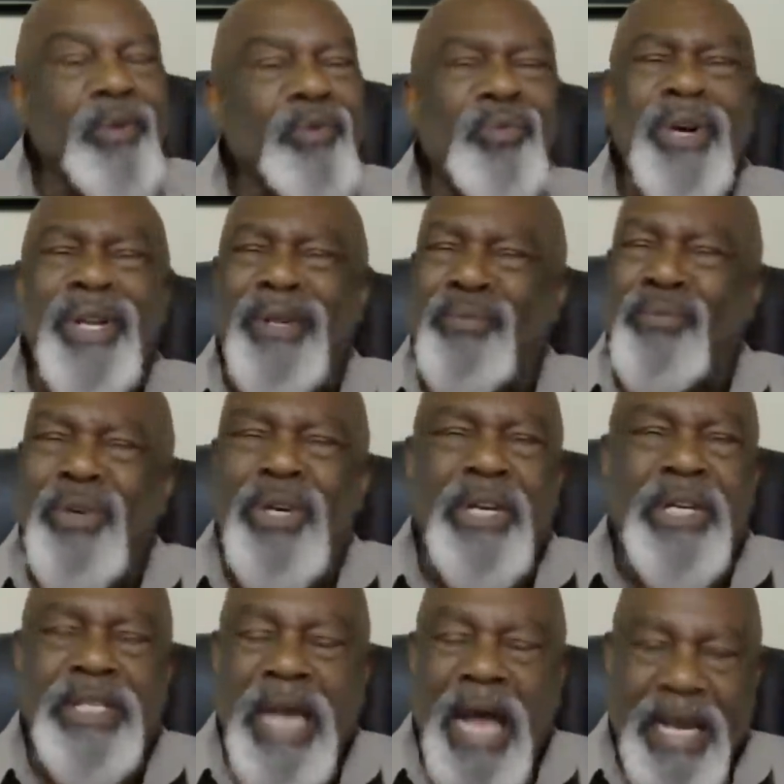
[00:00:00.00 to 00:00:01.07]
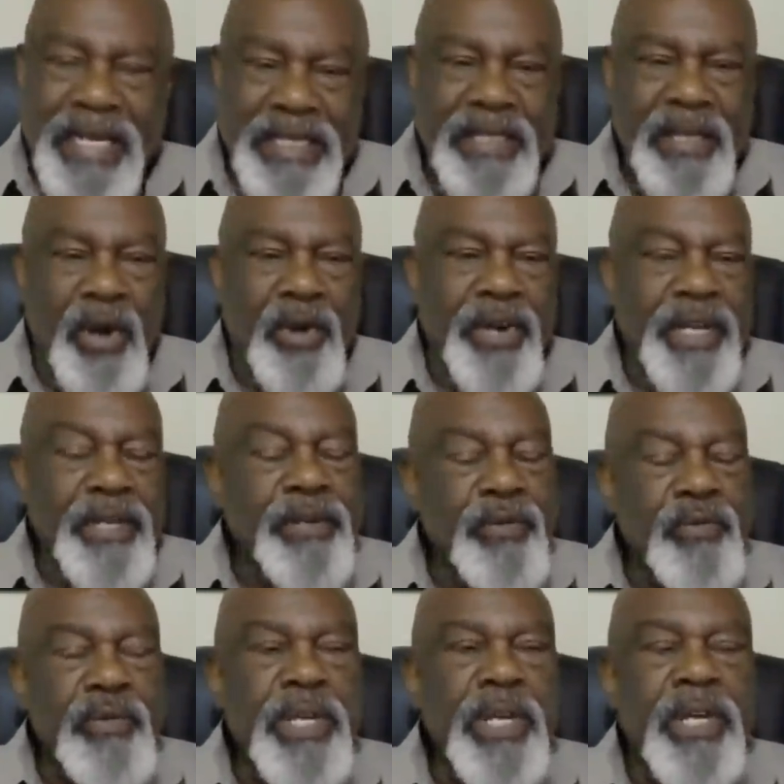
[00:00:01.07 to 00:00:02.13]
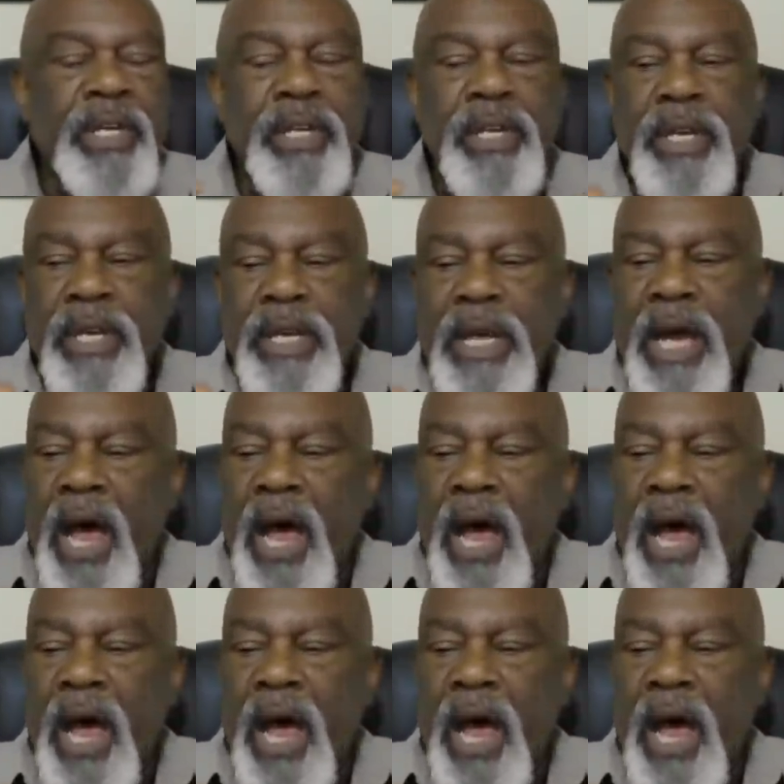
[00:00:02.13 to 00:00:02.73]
what it was, I saw it to win.